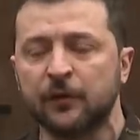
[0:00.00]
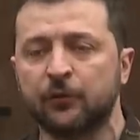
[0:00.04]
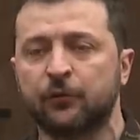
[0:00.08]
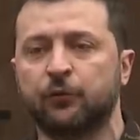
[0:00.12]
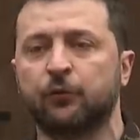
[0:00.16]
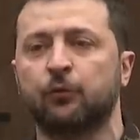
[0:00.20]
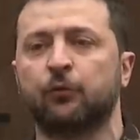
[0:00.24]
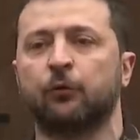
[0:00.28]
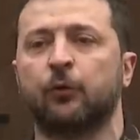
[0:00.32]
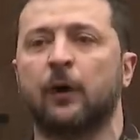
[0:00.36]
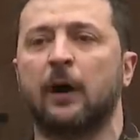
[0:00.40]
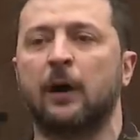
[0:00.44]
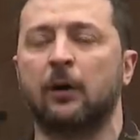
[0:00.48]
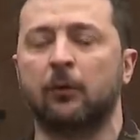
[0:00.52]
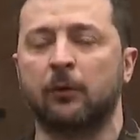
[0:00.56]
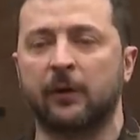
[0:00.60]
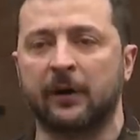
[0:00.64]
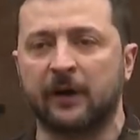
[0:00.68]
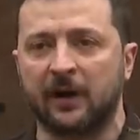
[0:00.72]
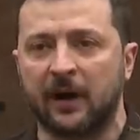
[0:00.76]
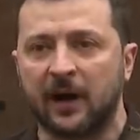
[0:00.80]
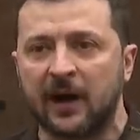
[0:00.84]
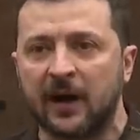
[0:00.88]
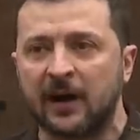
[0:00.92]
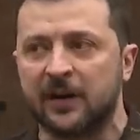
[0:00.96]
to
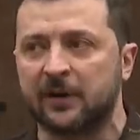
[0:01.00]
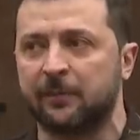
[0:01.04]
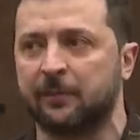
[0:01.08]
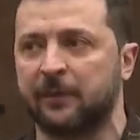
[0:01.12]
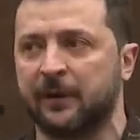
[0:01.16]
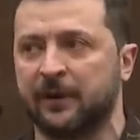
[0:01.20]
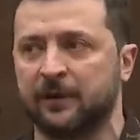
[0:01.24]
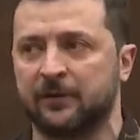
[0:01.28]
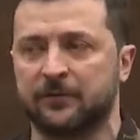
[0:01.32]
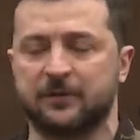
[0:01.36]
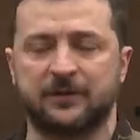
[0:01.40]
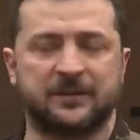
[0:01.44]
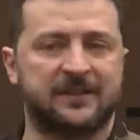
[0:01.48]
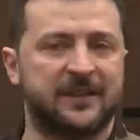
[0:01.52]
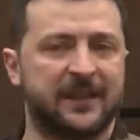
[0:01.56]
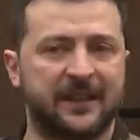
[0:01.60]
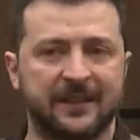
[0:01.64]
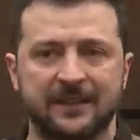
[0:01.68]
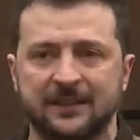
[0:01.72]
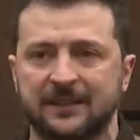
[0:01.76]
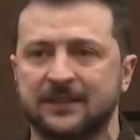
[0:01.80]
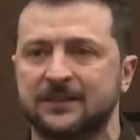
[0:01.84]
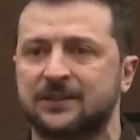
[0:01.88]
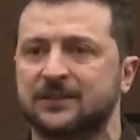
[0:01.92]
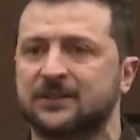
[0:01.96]
our army, to
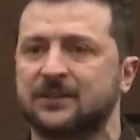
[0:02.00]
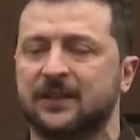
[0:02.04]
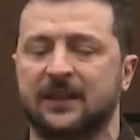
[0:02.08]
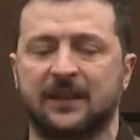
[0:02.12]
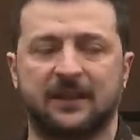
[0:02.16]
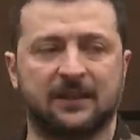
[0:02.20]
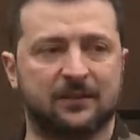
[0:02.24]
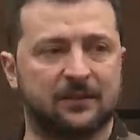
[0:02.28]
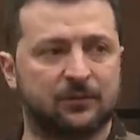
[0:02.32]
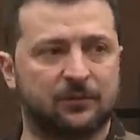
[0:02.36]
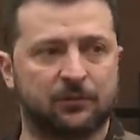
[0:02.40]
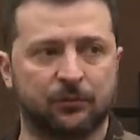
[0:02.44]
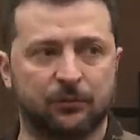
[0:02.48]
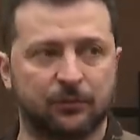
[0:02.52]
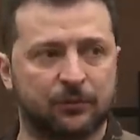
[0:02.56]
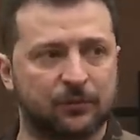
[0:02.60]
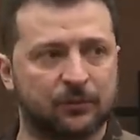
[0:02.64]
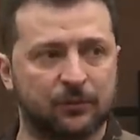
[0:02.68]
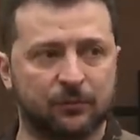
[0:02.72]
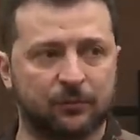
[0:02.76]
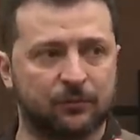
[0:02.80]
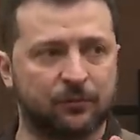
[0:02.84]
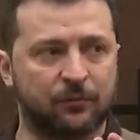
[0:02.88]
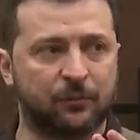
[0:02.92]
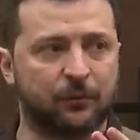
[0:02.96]
sailors, and
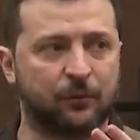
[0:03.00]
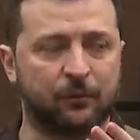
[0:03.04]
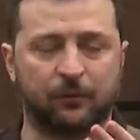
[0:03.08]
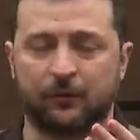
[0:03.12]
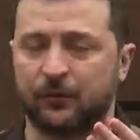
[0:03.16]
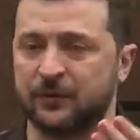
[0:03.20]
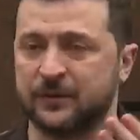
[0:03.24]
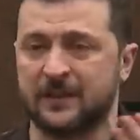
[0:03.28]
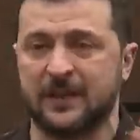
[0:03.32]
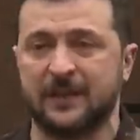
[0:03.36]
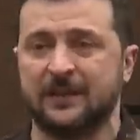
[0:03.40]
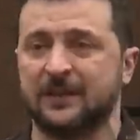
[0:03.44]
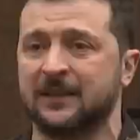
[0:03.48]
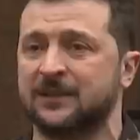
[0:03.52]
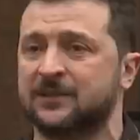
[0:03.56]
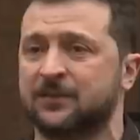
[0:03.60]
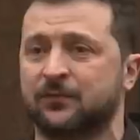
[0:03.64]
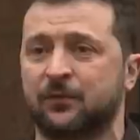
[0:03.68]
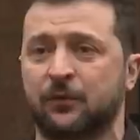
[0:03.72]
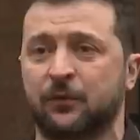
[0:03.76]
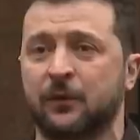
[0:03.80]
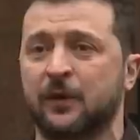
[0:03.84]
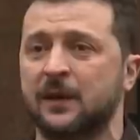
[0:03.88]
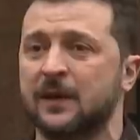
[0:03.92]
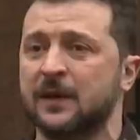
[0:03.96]
for sailors,
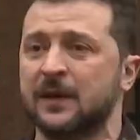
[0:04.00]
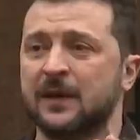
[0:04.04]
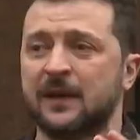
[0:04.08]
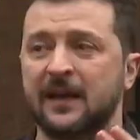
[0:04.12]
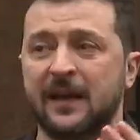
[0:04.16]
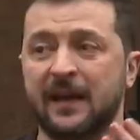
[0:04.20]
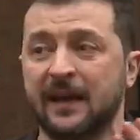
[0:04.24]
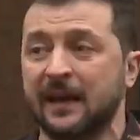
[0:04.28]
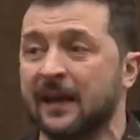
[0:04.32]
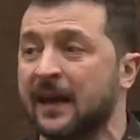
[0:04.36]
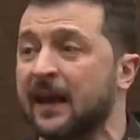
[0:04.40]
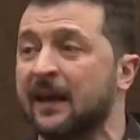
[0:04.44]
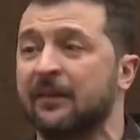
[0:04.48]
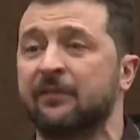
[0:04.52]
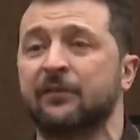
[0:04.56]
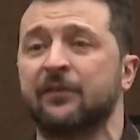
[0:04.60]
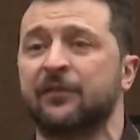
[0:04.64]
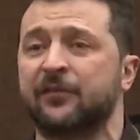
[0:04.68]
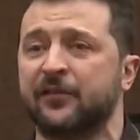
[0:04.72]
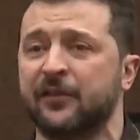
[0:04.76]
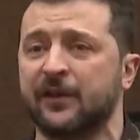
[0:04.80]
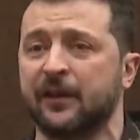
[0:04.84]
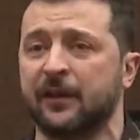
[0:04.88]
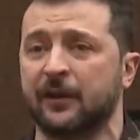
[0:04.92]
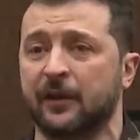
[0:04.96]
for
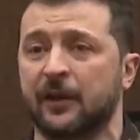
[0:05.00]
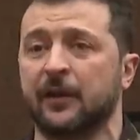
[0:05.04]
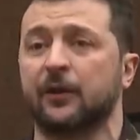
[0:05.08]
everything.